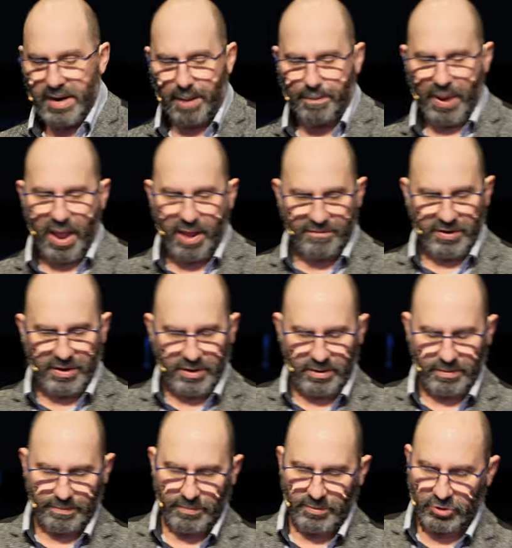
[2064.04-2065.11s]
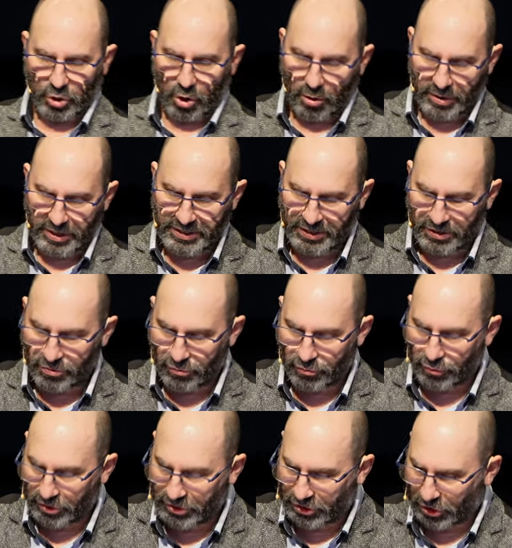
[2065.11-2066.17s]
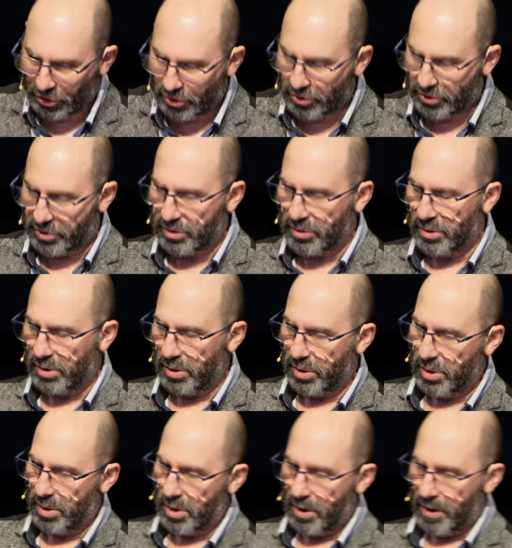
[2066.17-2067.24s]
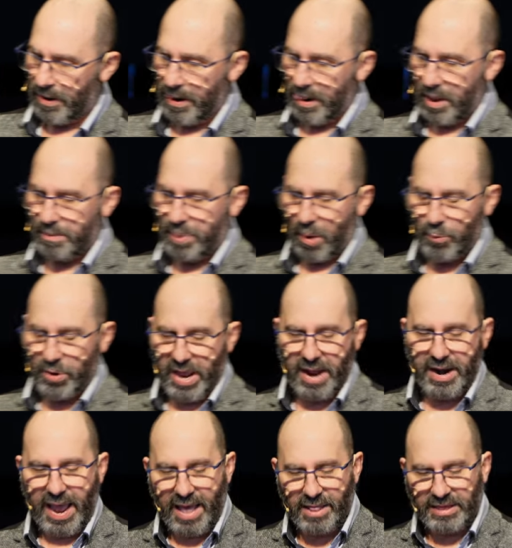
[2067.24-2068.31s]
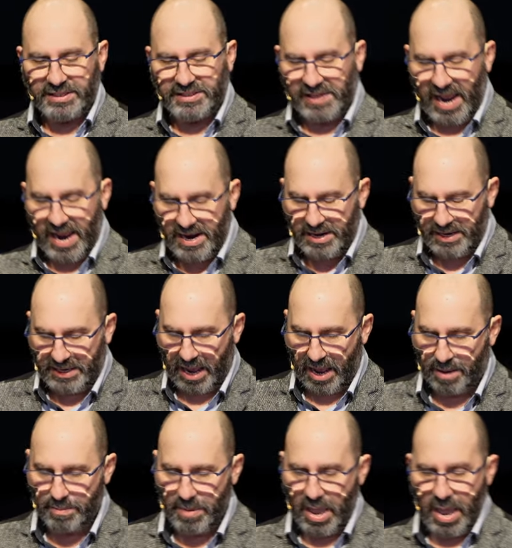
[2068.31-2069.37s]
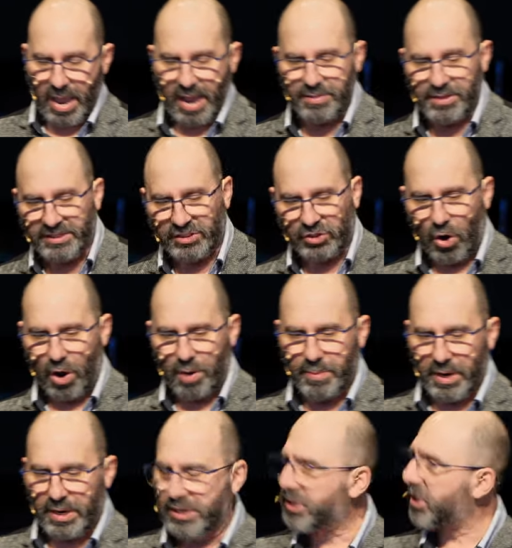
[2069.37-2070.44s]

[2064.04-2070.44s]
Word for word: up having, Torrey didn't return, but we had Alexander come, and this time he